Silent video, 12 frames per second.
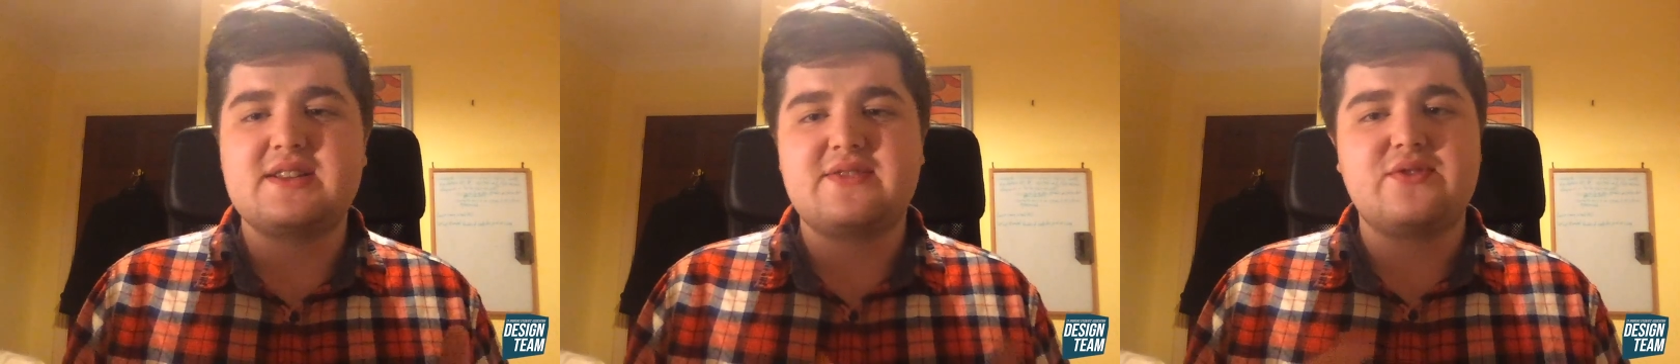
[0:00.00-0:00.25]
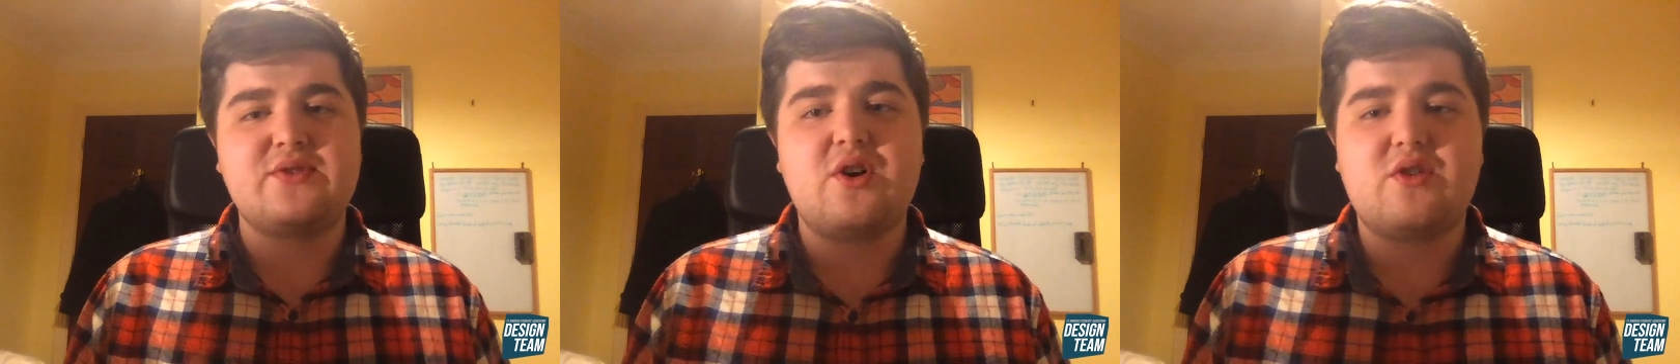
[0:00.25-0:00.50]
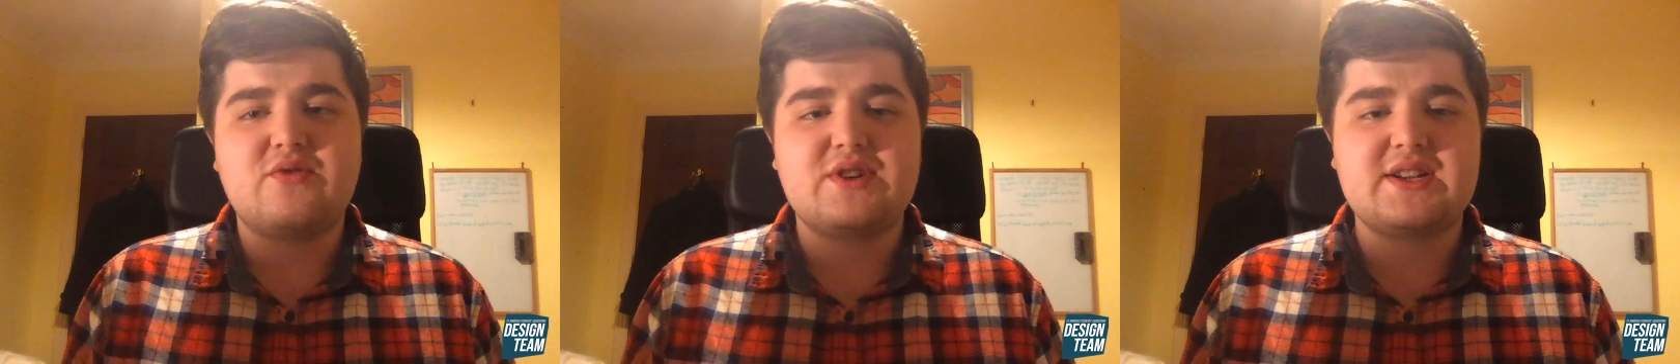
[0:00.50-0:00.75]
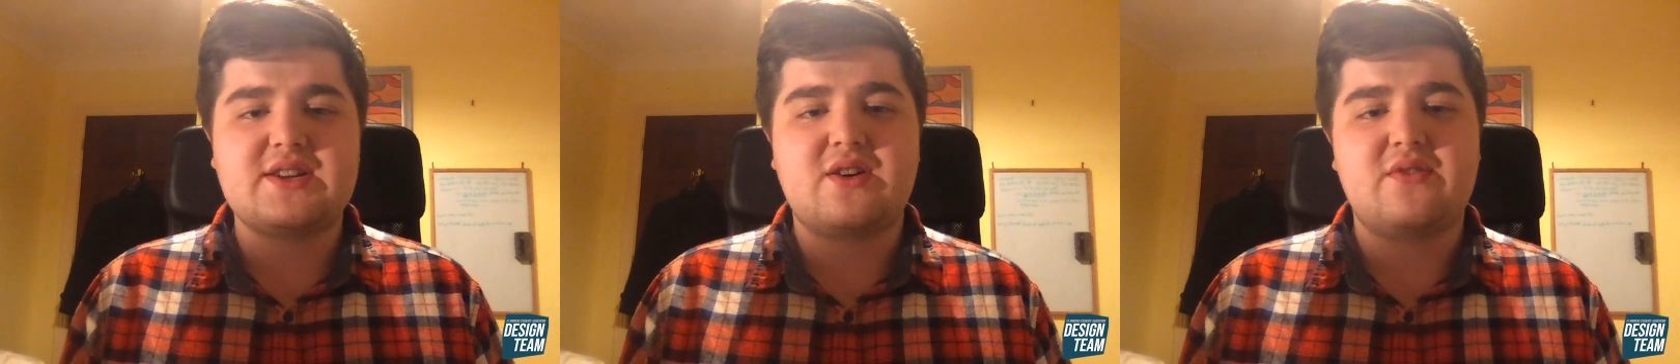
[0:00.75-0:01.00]
if you're not
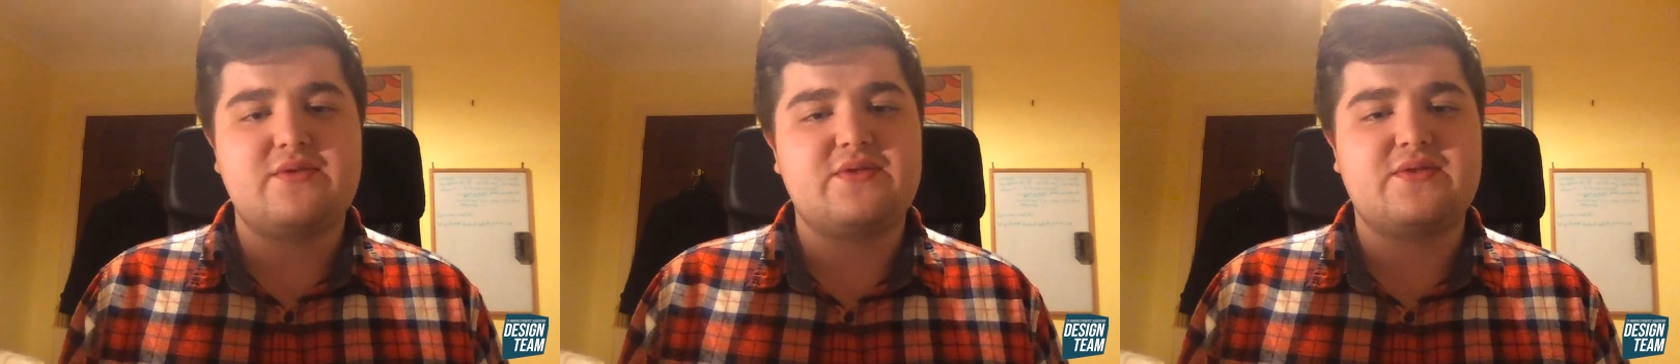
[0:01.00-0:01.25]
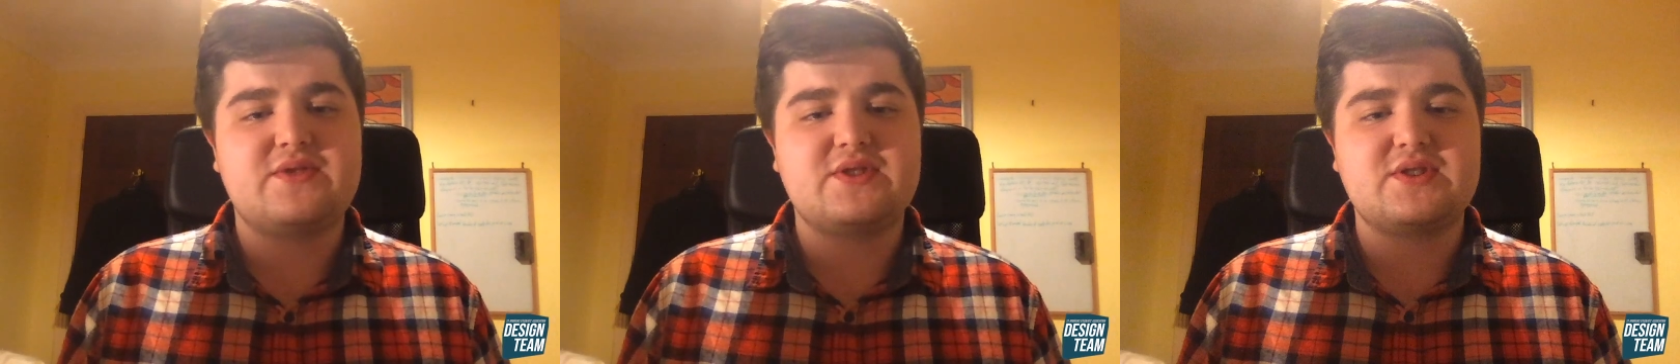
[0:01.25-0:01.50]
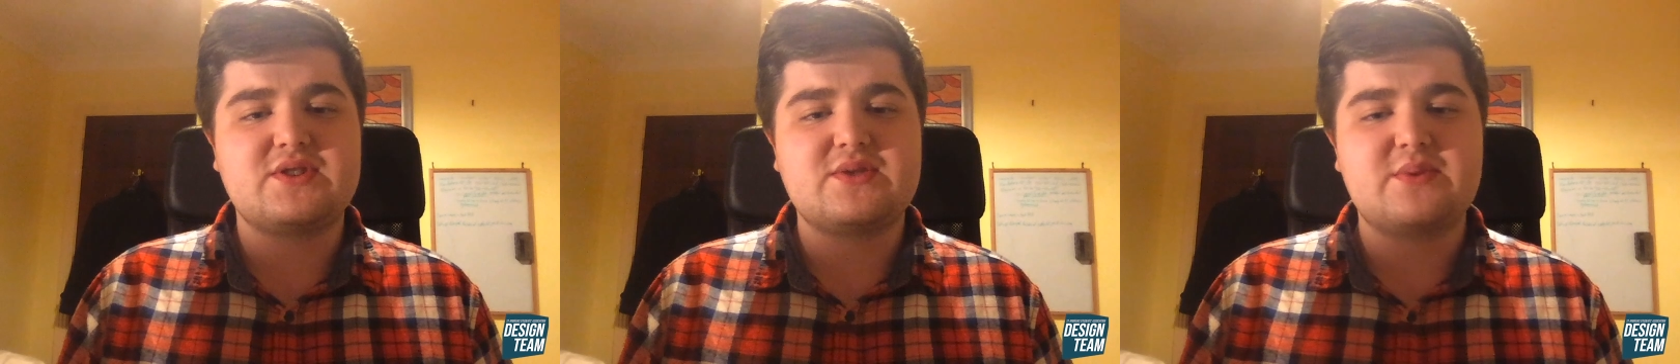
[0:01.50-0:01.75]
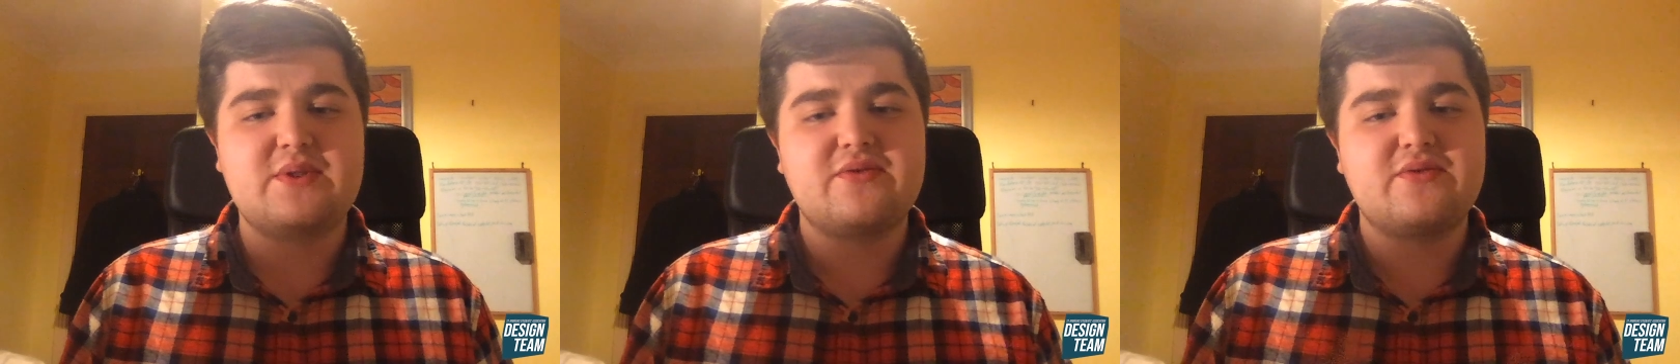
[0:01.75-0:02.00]
really confident with